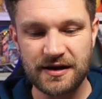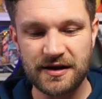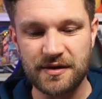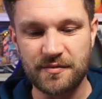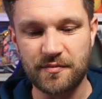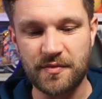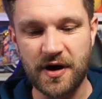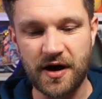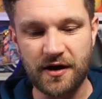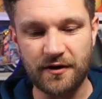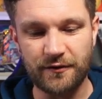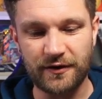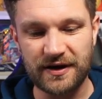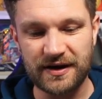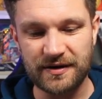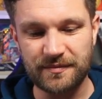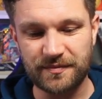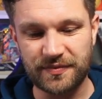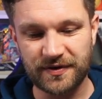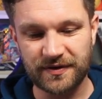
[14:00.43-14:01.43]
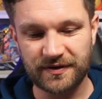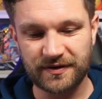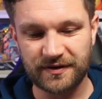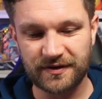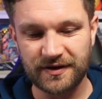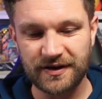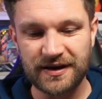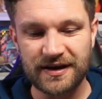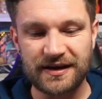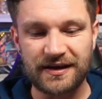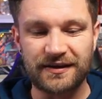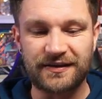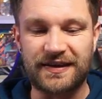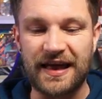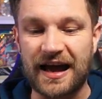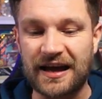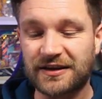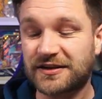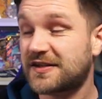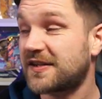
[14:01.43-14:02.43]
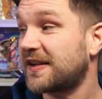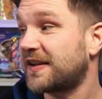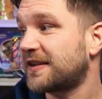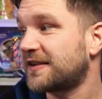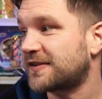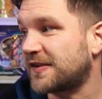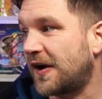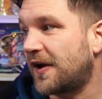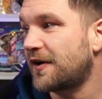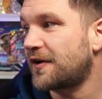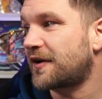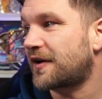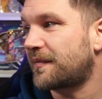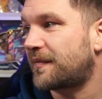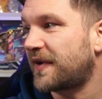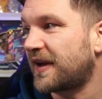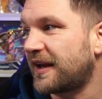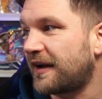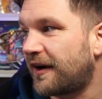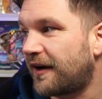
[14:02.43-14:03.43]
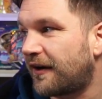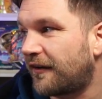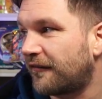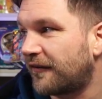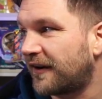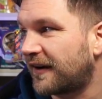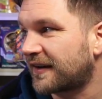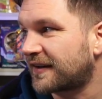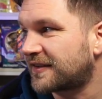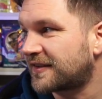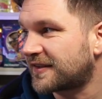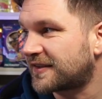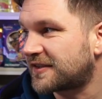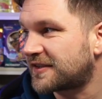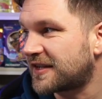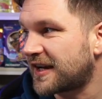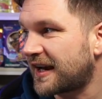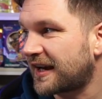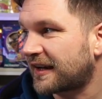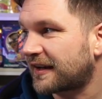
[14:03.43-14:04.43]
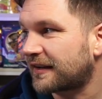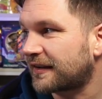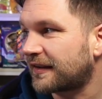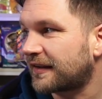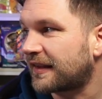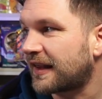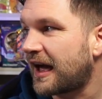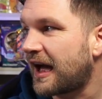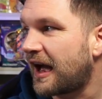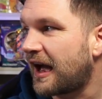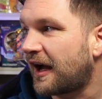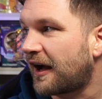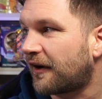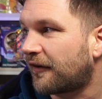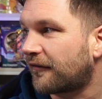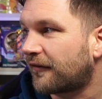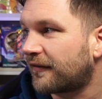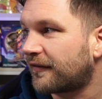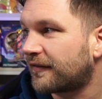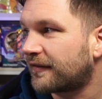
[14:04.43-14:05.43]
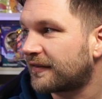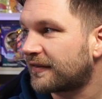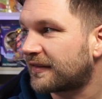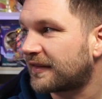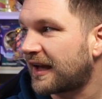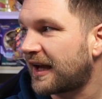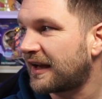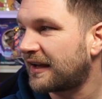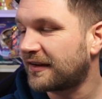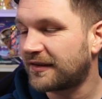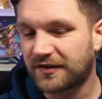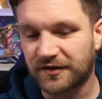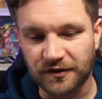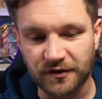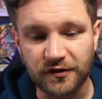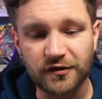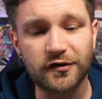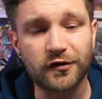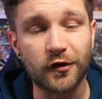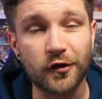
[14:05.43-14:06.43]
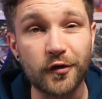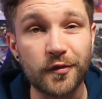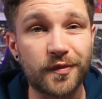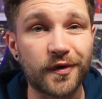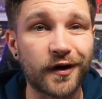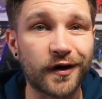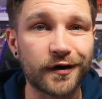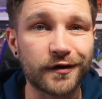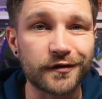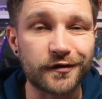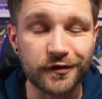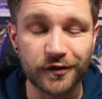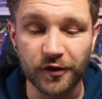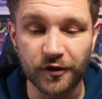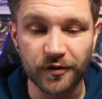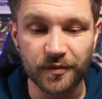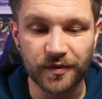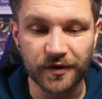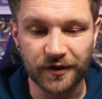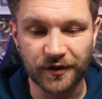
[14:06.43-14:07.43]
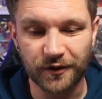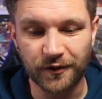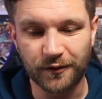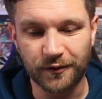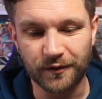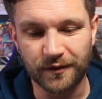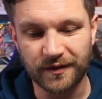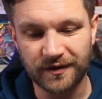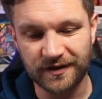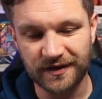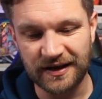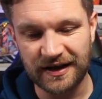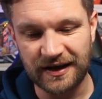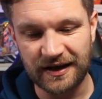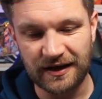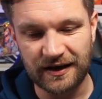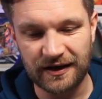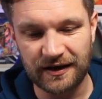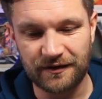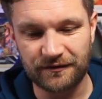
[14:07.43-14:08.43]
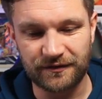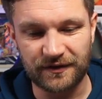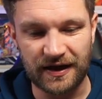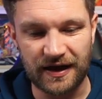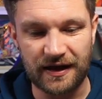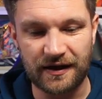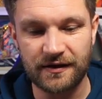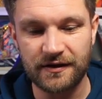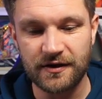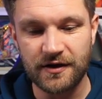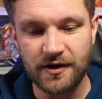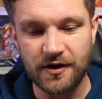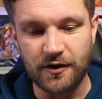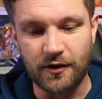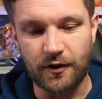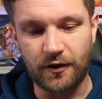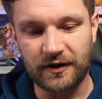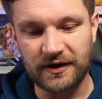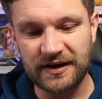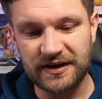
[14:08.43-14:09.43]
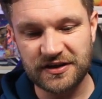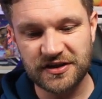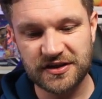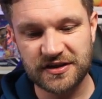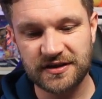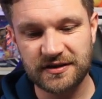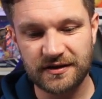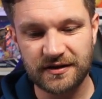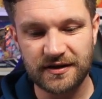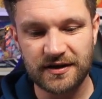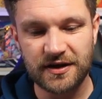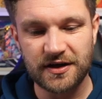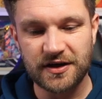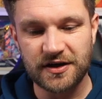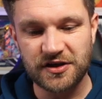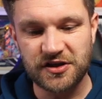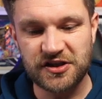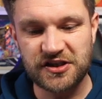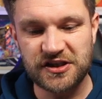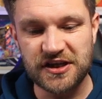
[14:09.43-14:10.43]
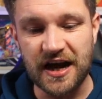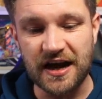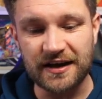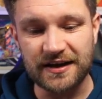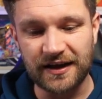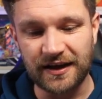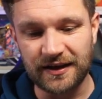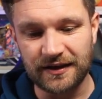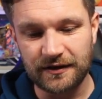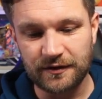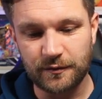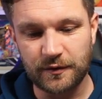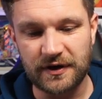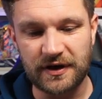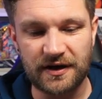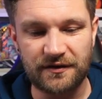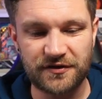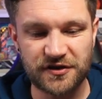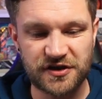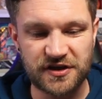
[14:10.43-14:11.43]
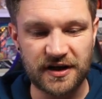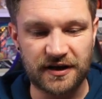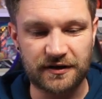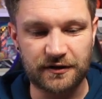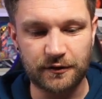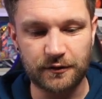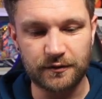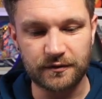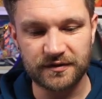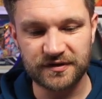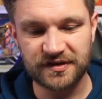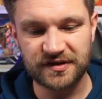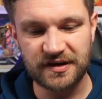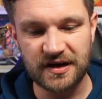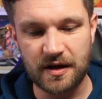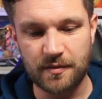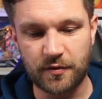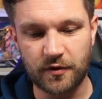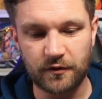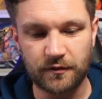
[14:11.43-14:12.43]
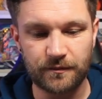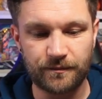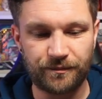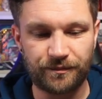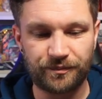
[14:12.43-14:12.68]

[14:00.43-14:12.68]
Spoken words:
Mareep. That Togepi artwork. Just check that out. That is just super cool there. I love that. Oddish. Shuckle. We love a Shuckle. Snubble.